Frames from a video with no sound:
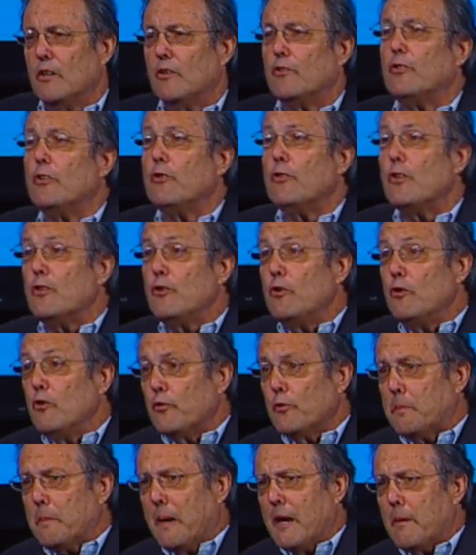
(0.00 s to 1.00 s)
to the
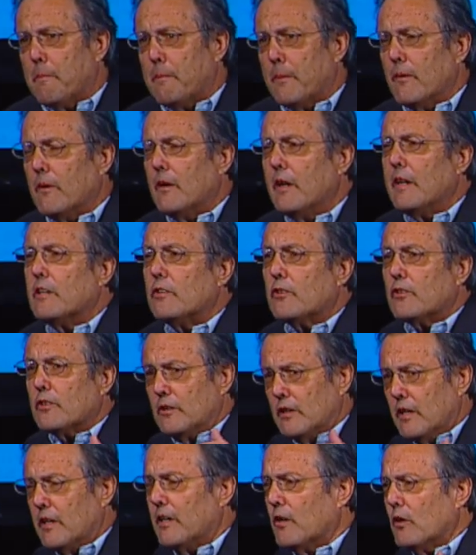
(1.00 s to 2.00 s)
newspaper, and it's
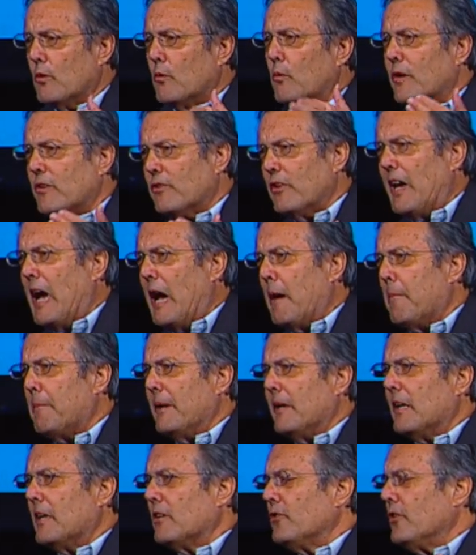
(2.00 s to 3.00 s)
clear what's
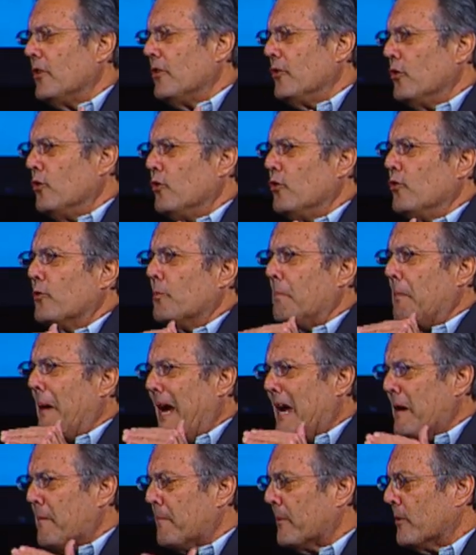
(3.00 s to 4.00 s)
happening to
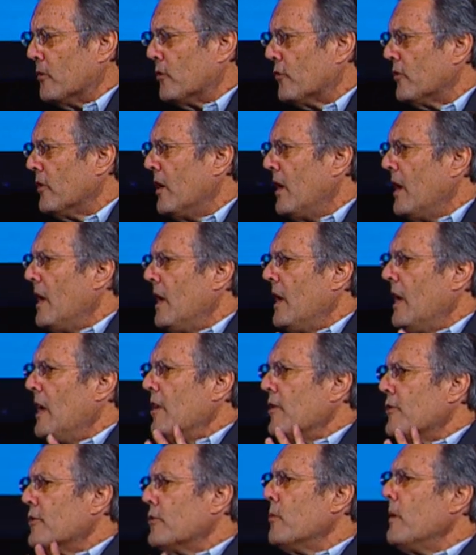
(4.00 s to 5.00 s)
newspapers.
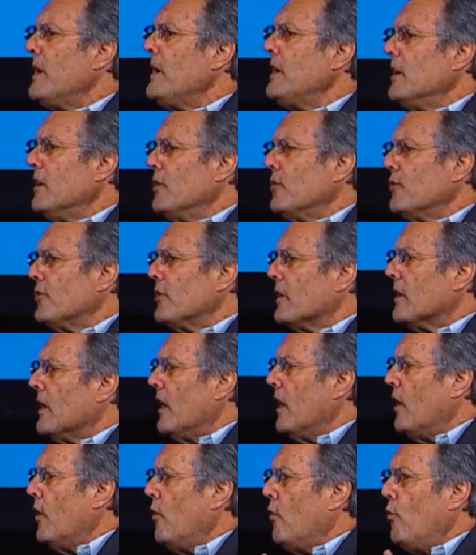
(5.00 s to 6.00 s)
Three years
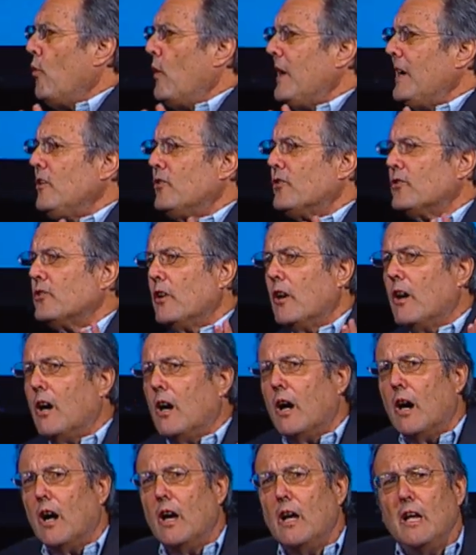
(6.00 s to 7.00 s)
ago, we
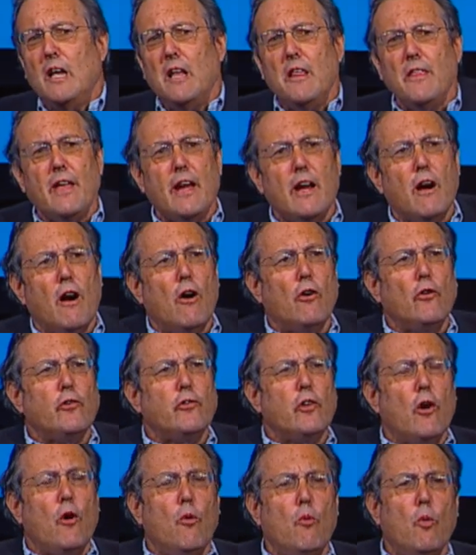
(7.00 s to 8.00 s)
saw they
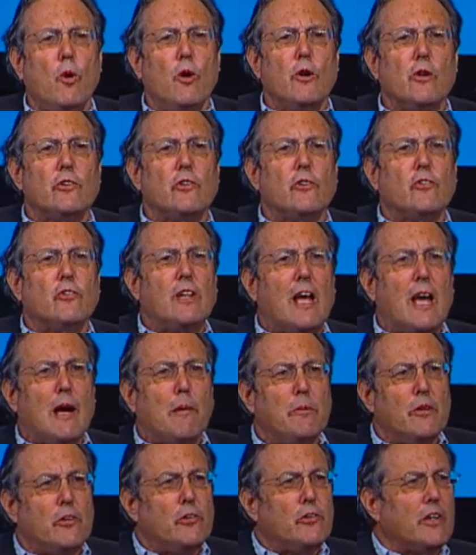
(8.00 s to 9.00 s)
also weren't
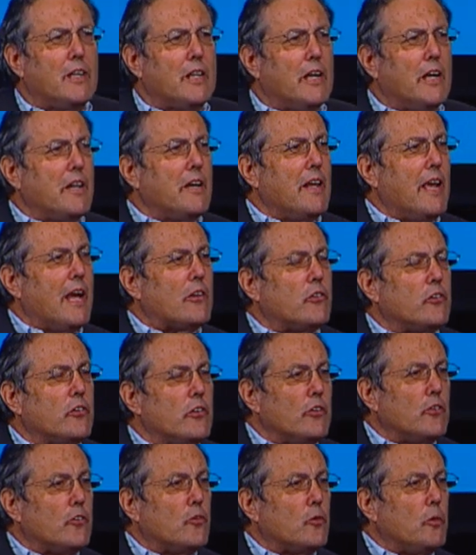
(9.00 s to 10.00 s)
establishing
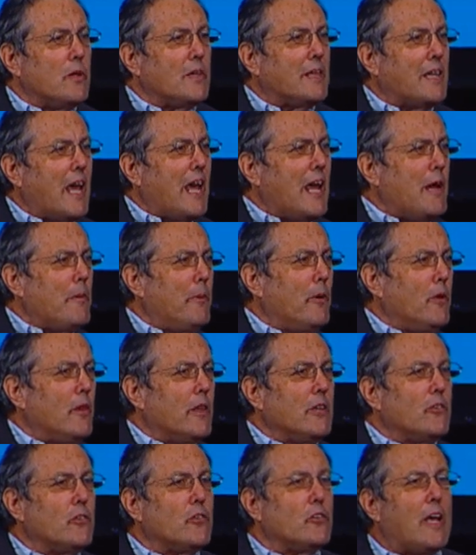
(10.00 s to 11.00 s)
connections with cable
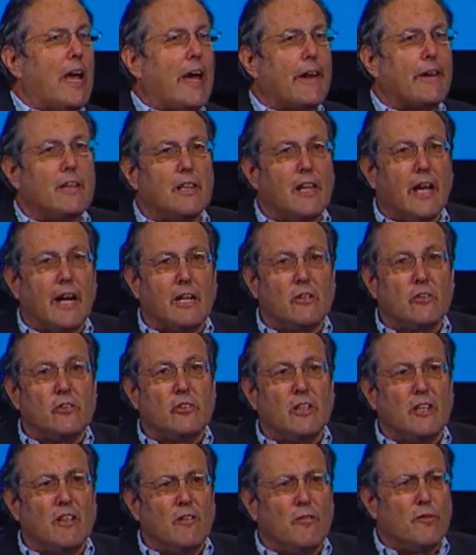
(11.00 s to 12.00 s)
and satellite
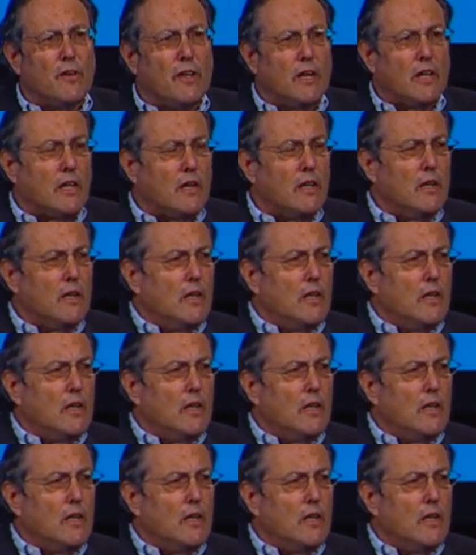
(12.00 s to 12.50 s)
TV.